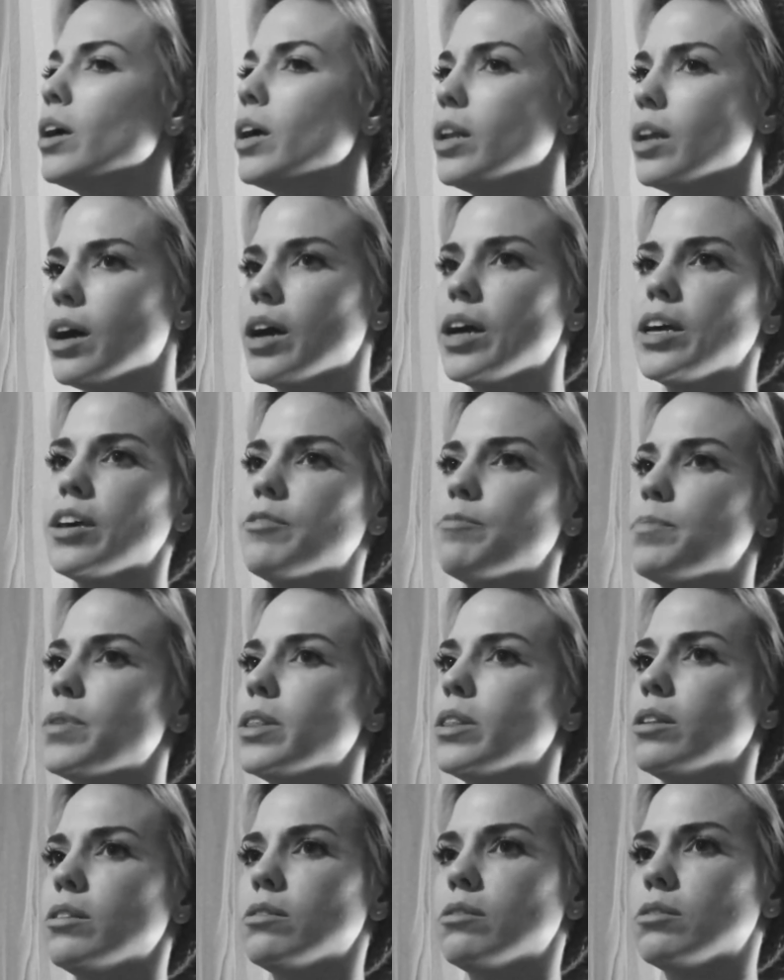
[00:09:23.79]
and I have
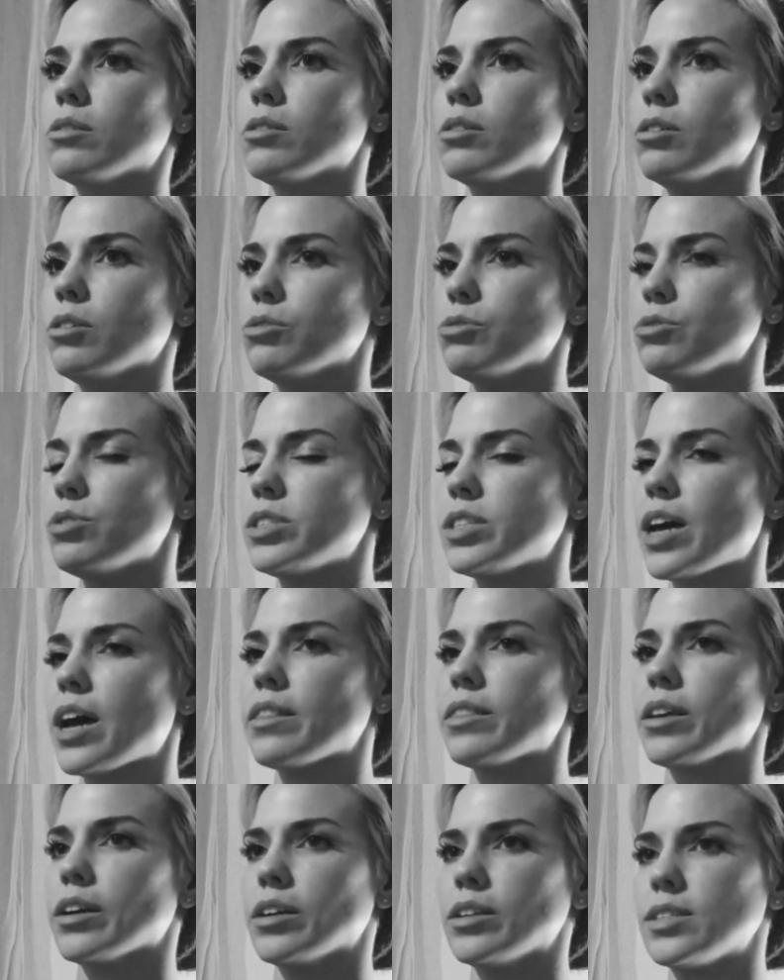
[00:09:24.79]
been the little girl who
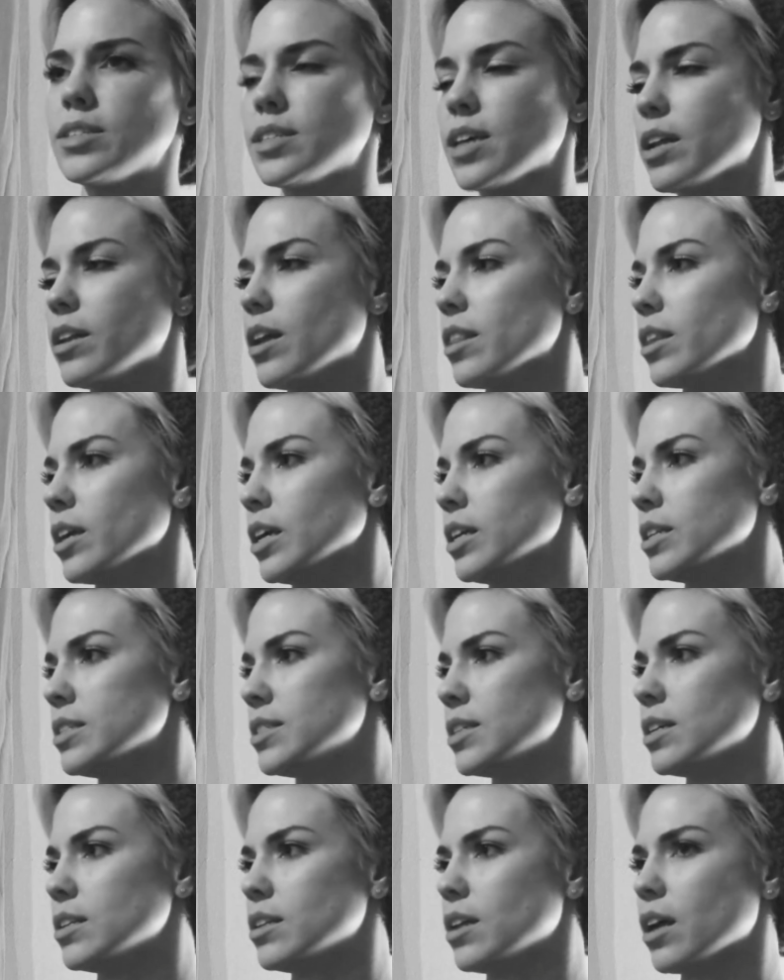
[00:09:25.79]
sat there and said nothing and
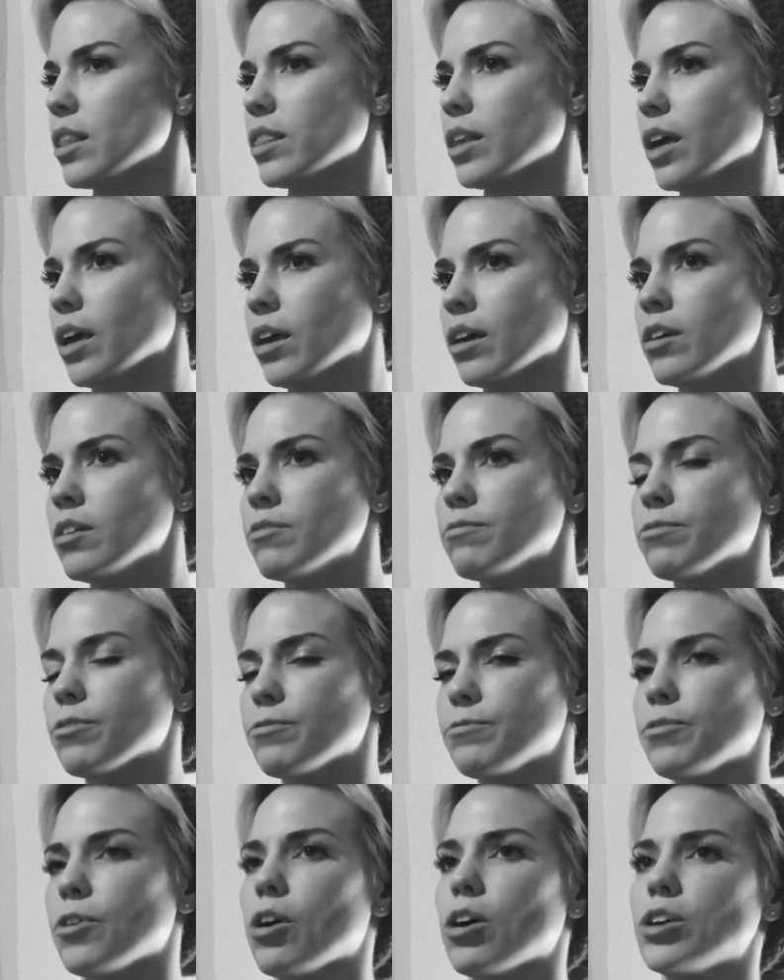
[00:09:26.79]
did nothing
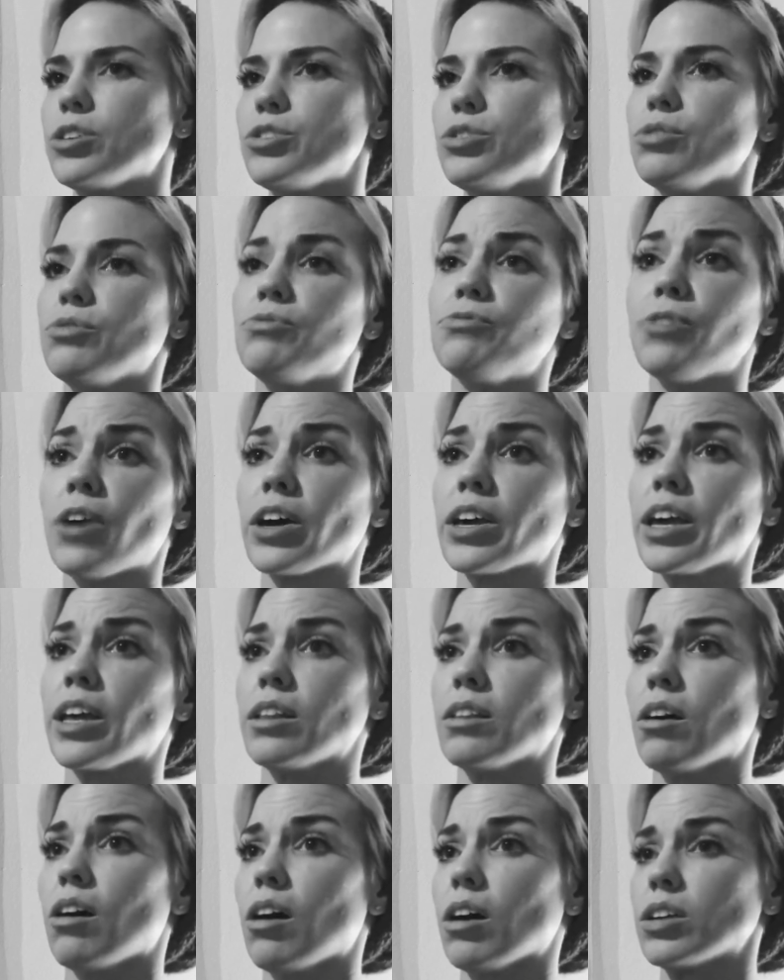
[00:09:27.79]
for far too
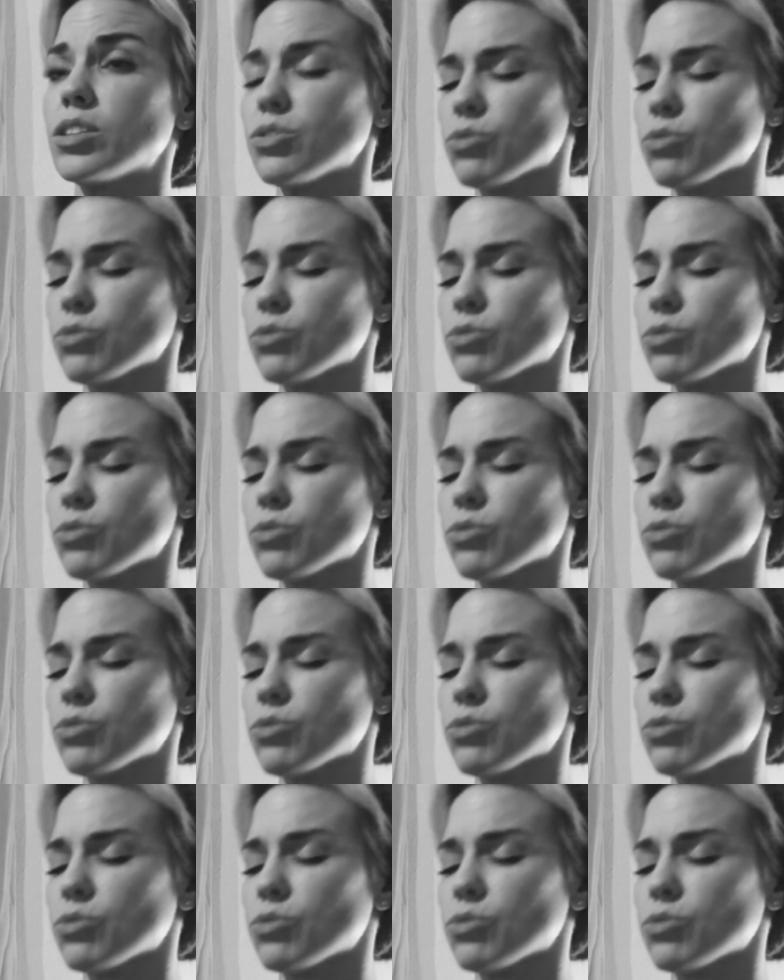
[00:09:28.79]
fucking long.